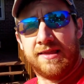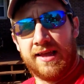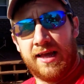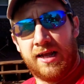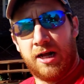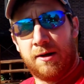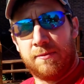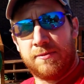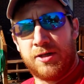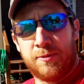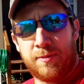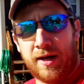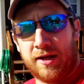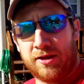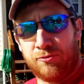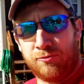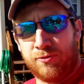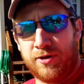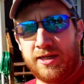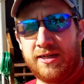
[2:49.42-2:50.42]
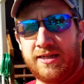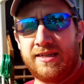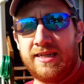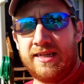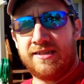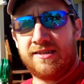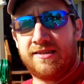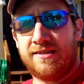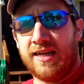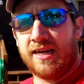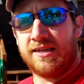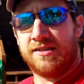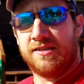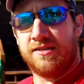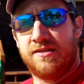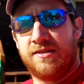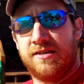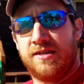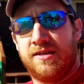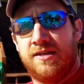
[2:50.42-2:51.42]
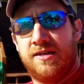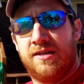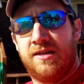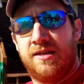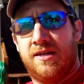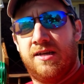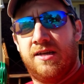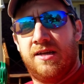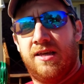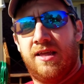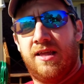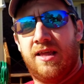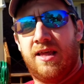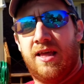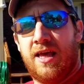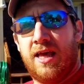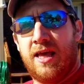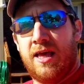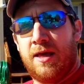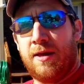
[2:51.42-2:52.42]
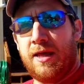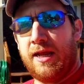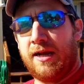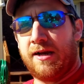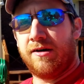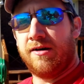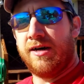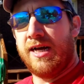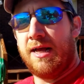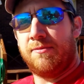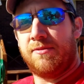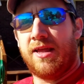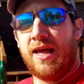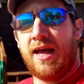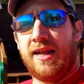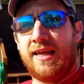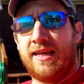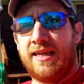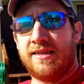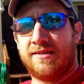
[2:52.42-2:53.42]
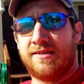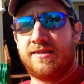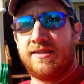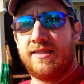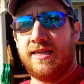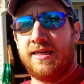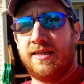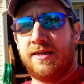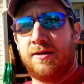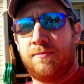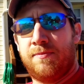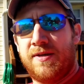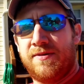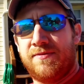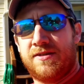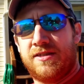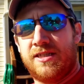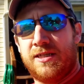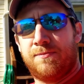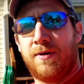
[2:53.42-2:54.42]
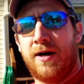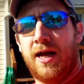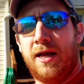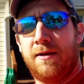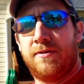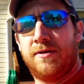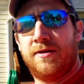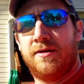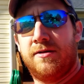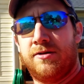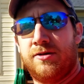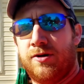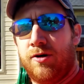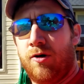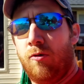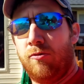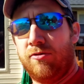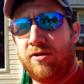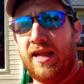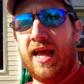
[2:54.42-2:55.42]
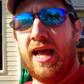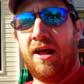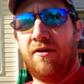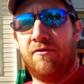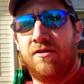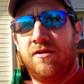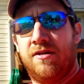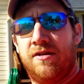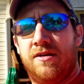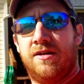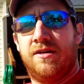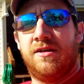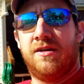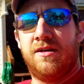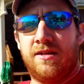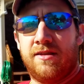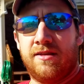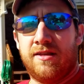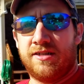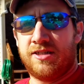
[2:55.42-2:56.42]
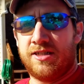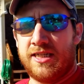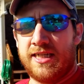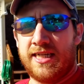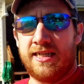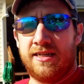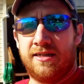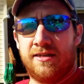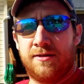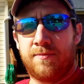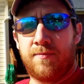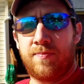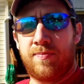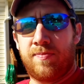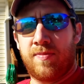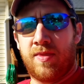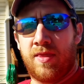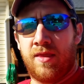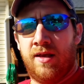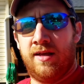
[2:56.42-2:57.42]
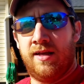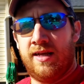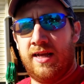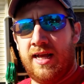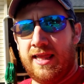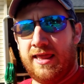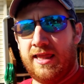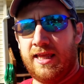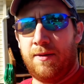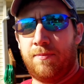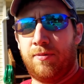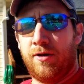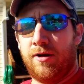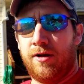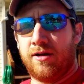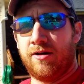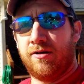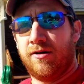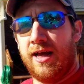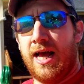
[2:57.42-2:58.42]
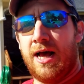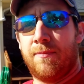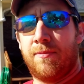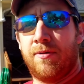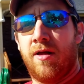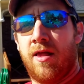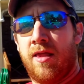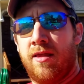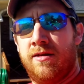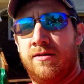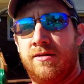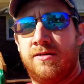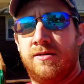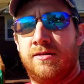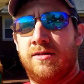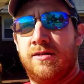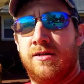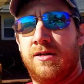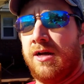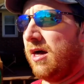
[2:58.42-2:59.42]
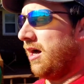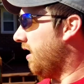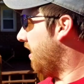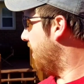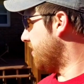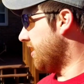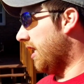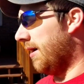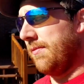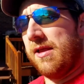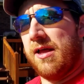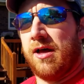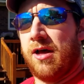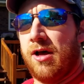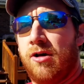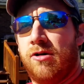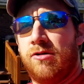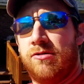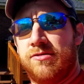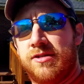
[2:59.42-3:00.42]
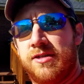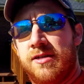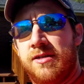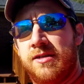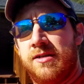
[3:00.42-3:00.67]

that up to about 3-inch sections and clamp that against the PVC pipe to hold down the sheeting, and then put a clamp on top of that hose